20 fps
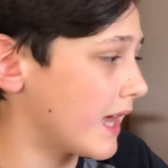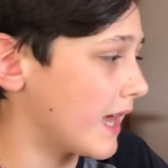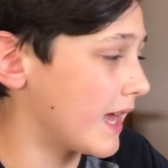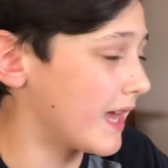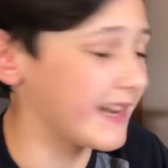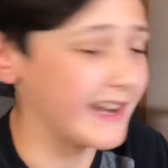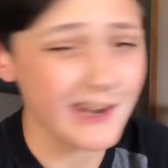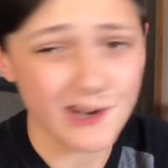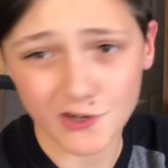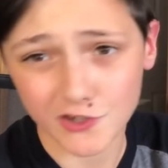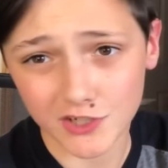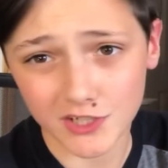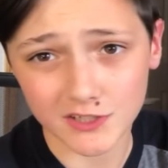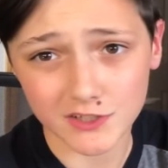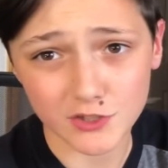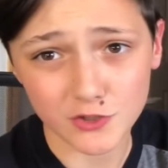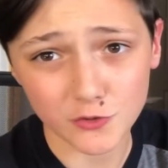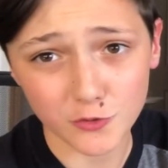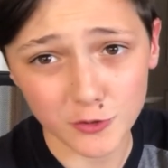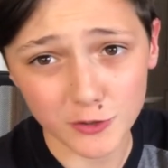and aerate
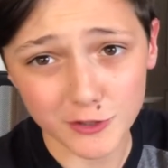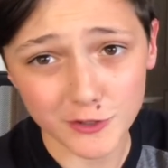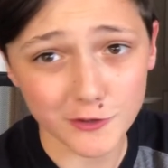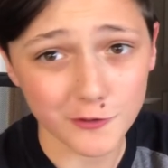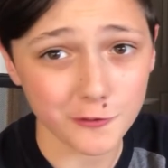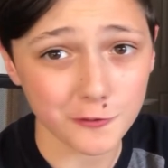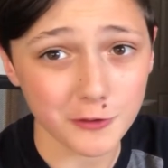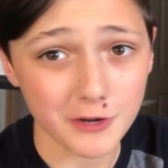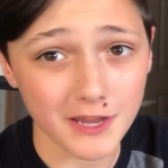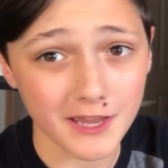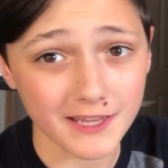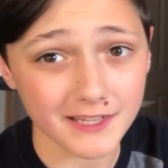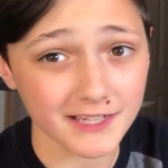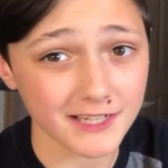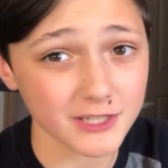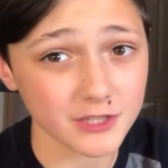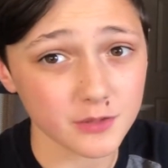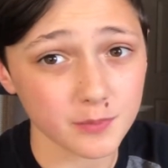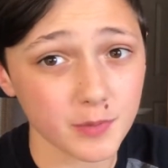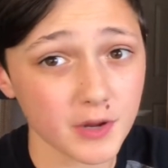the soil, and
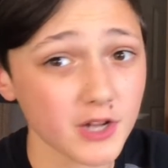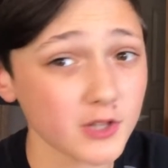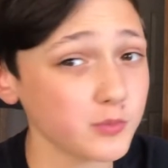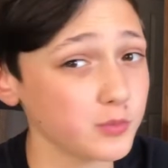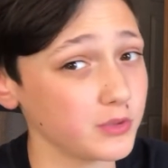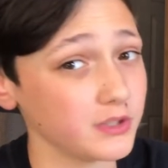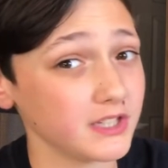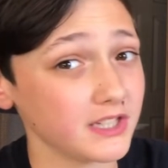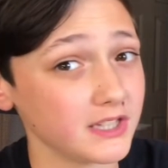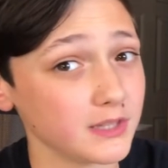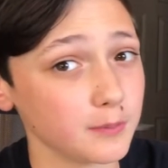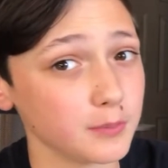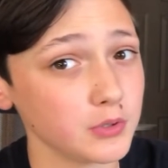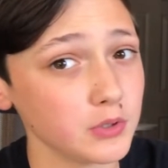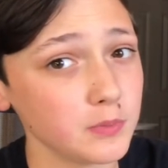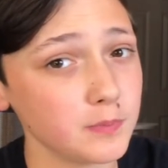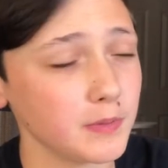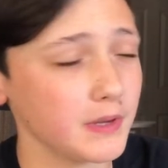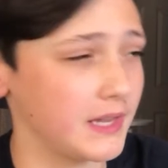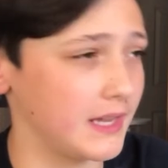isopods will eat the
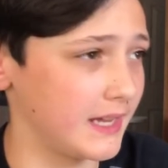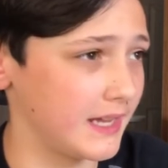poop